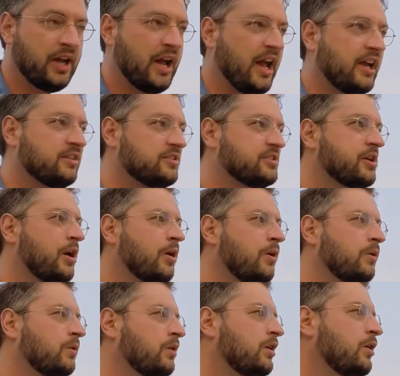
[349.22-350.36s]
And
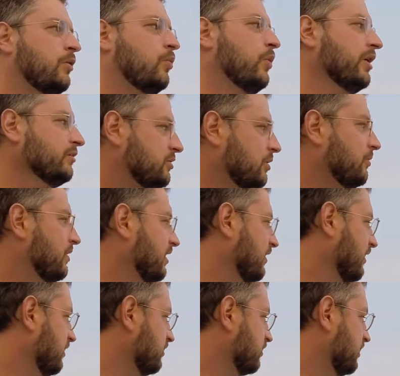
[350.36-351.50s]
so we're doing
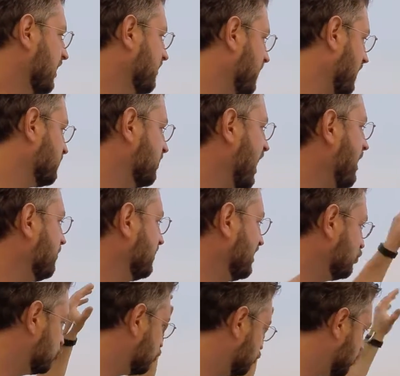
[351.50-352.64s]
this, and that's
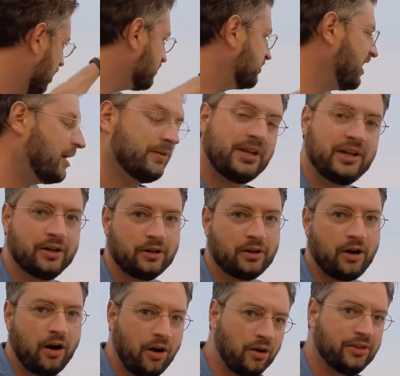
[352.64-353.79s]
happening just out here
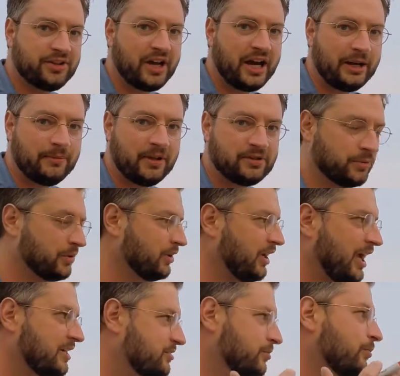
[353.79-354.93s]
all the time as
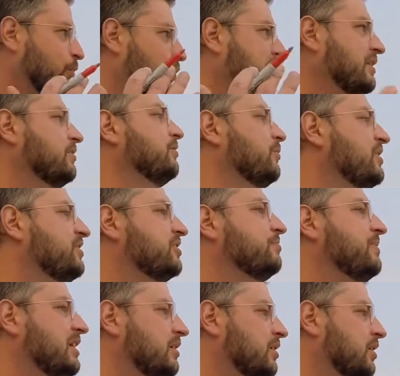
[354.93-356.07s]
we
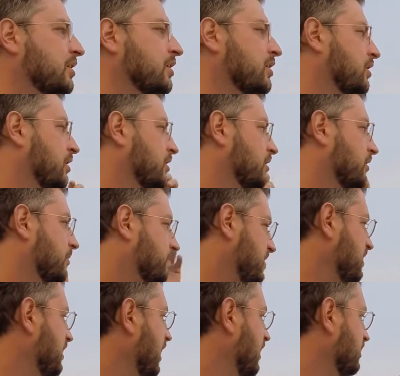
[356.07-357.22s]
speak. The
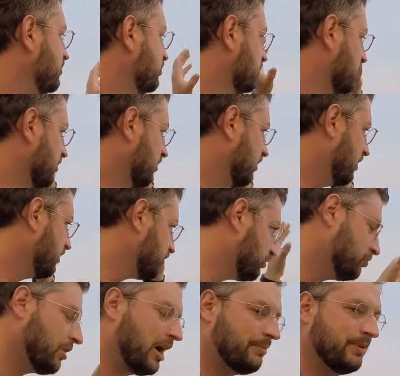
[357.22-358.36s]
pH is
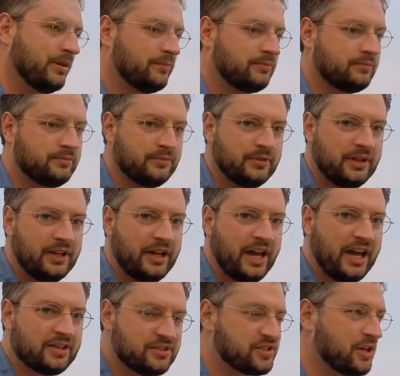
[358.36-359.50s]
dropping.
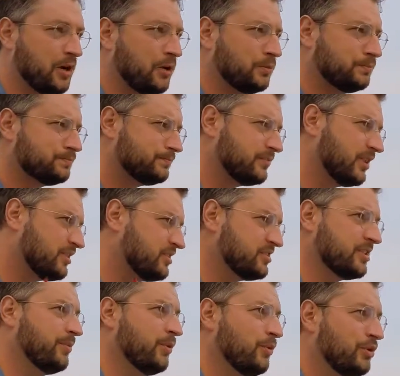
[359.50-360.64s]
And so this is
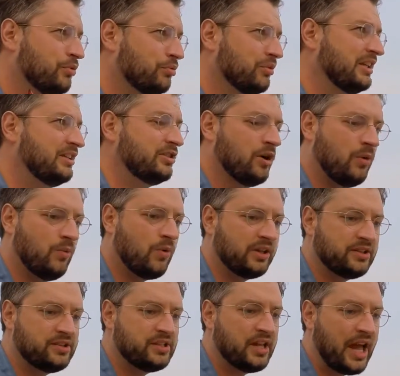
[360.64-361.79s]
something we really don't want
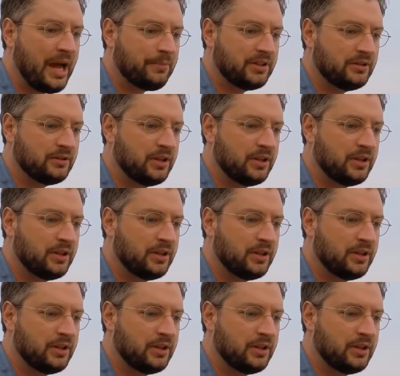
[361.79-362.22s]
to see happen.